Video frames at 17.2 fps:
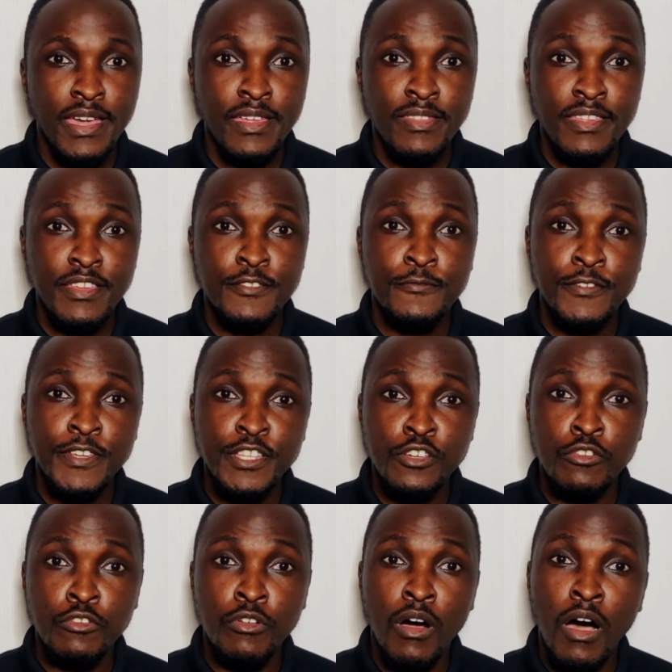In this
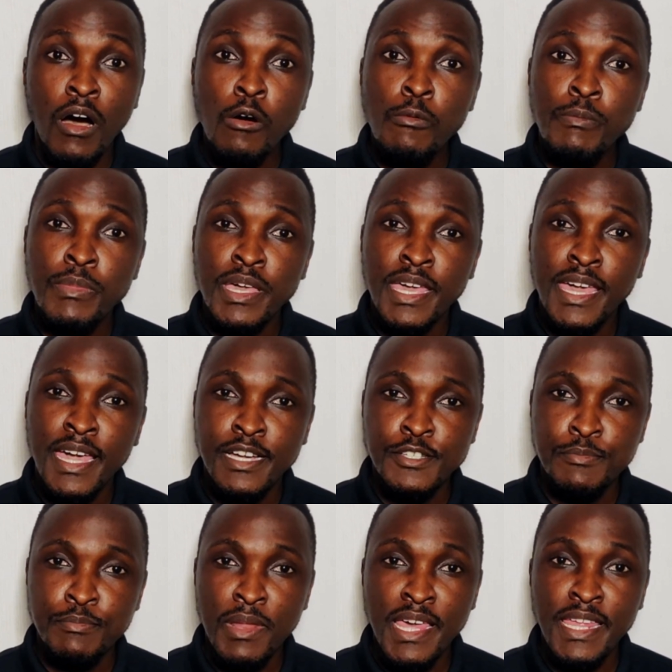video, I'll be
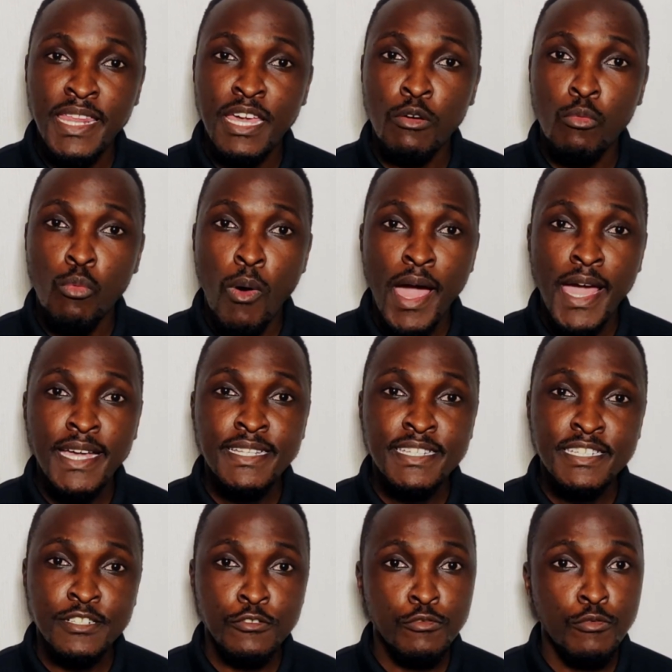explaining why
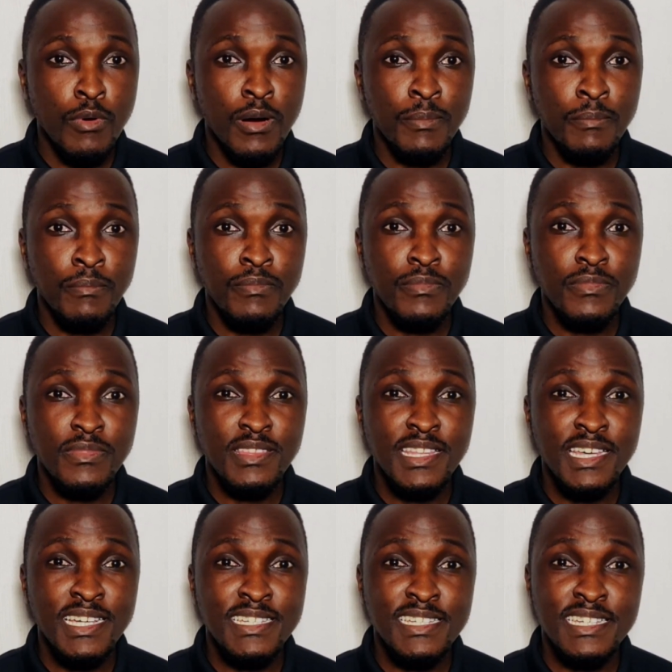Telegram
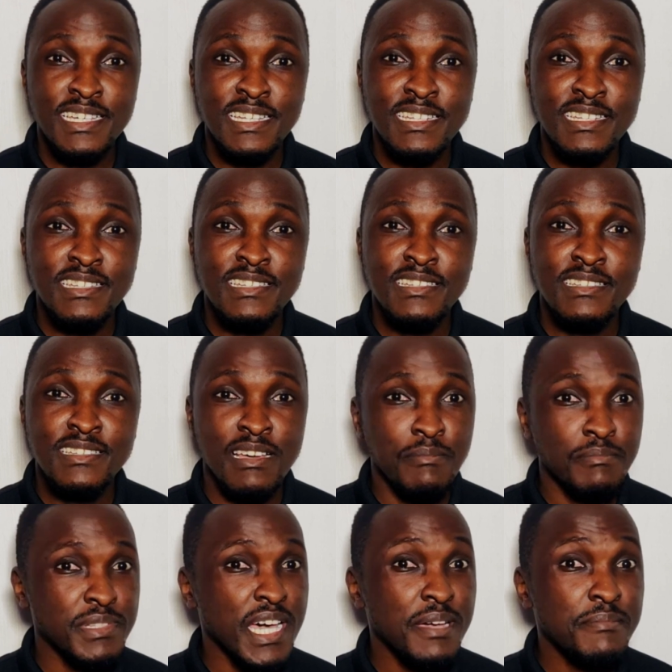doesn't
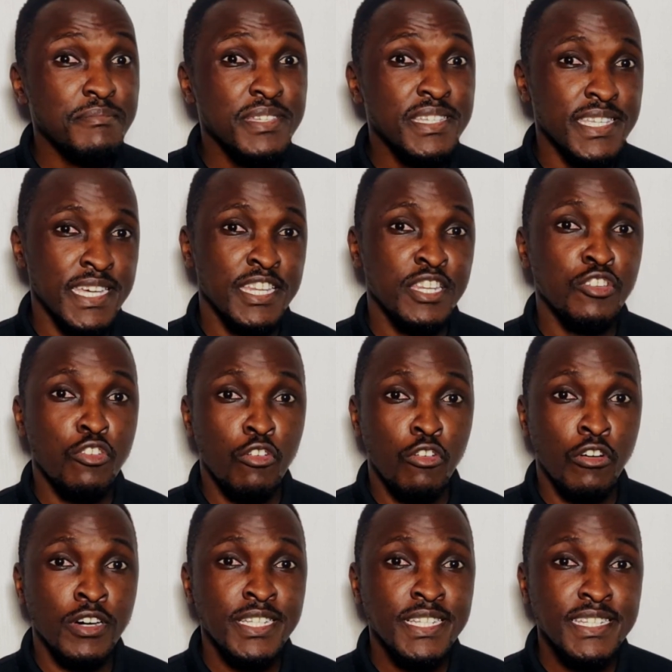sometimes send
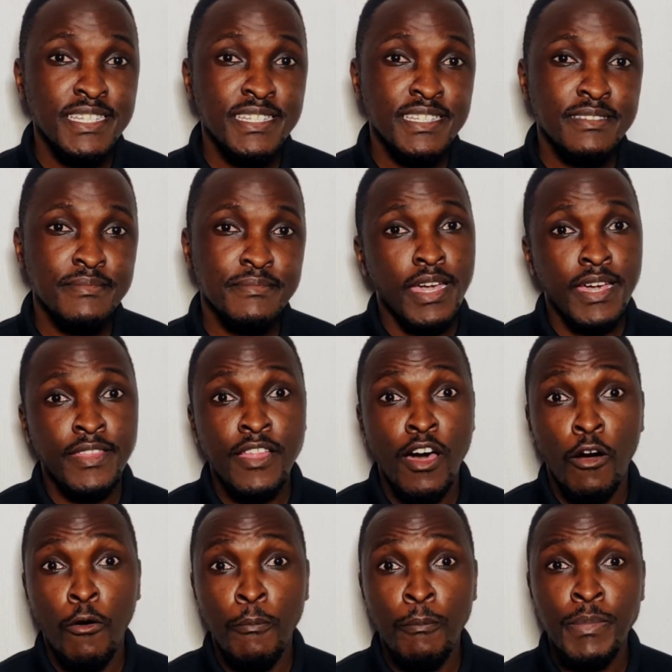codes, and
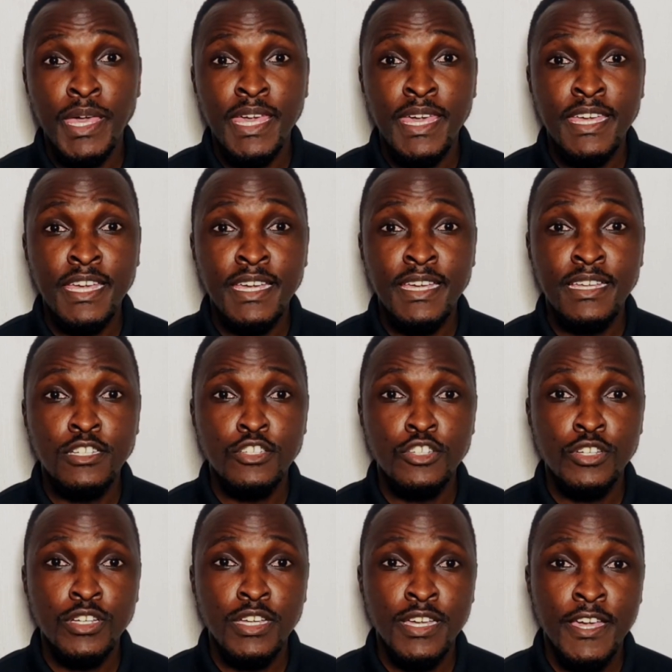I'll be
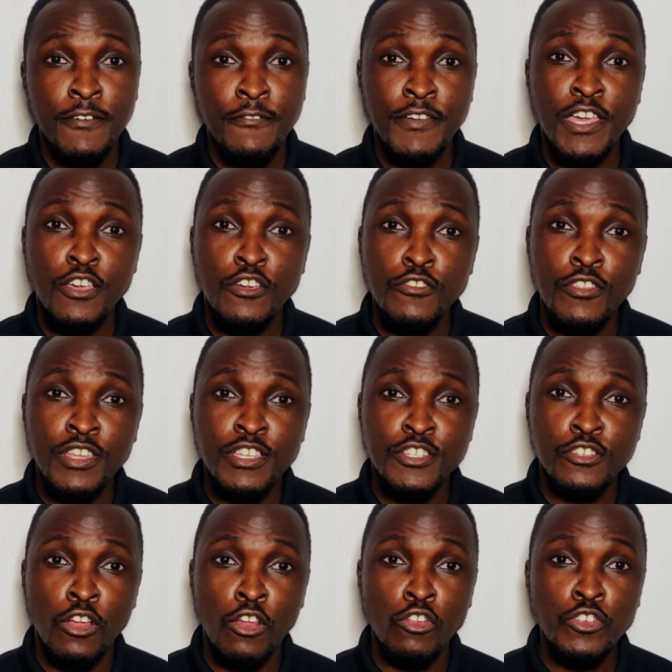giving you the
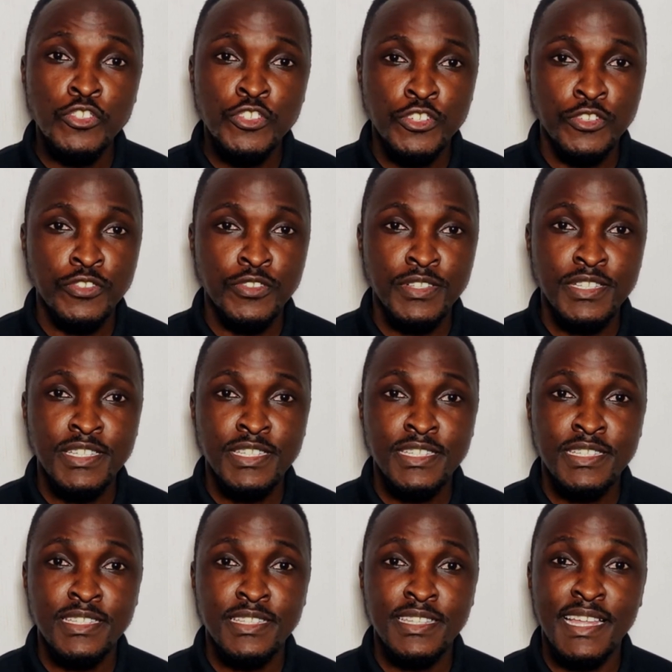solutions
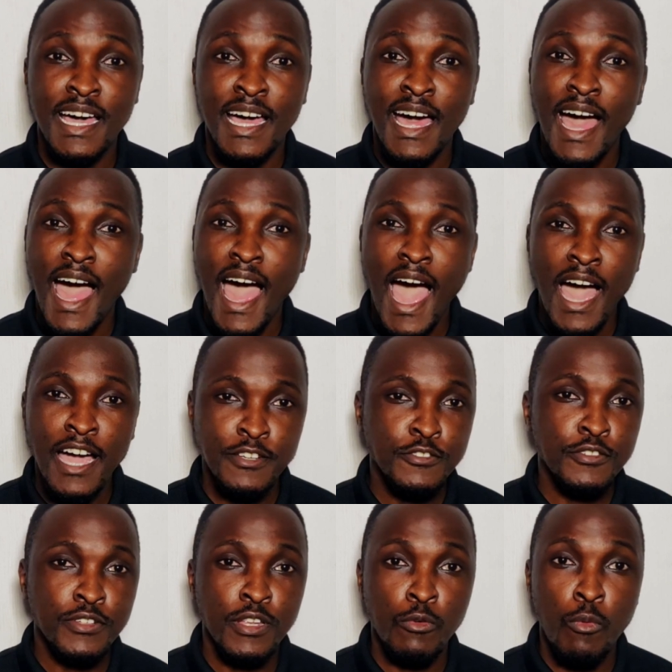that
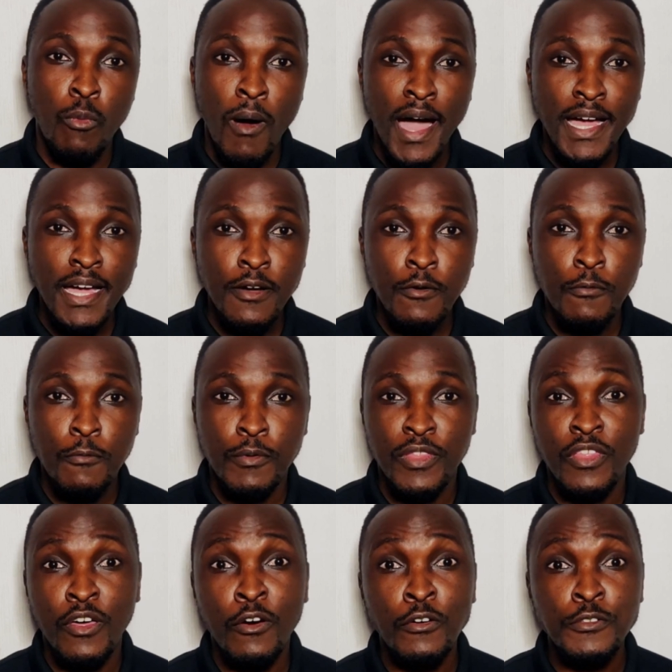actually work
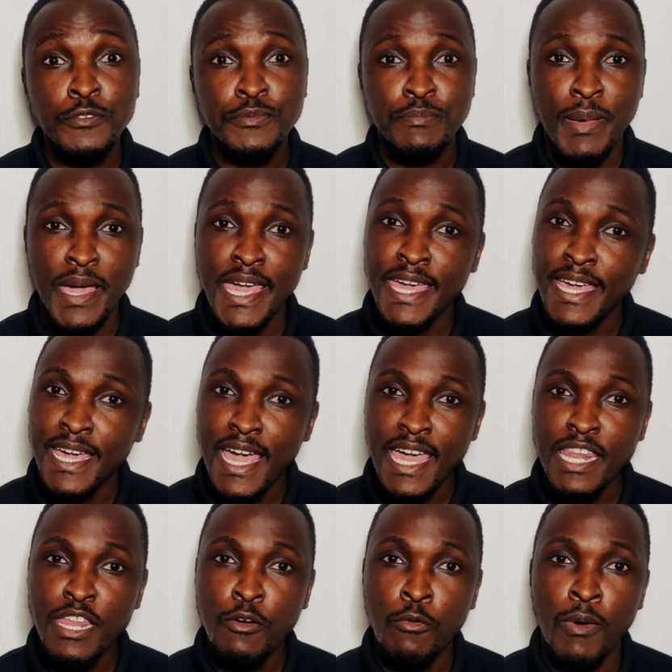without paying
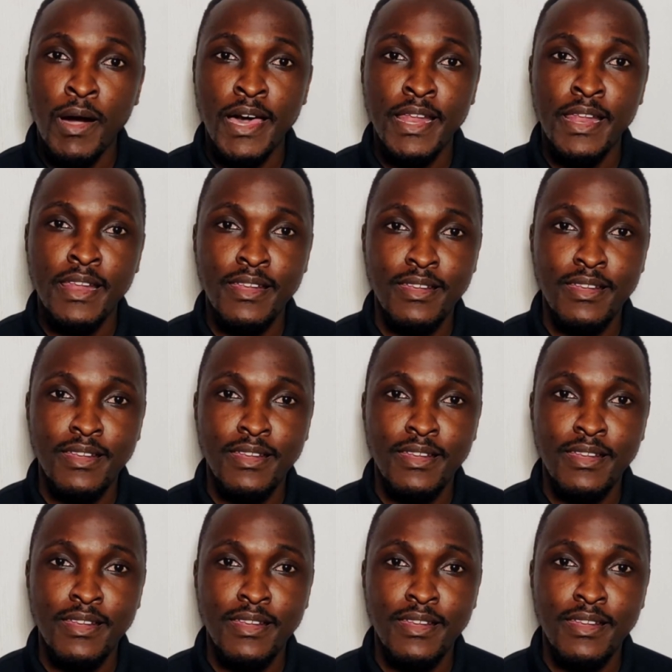anyone.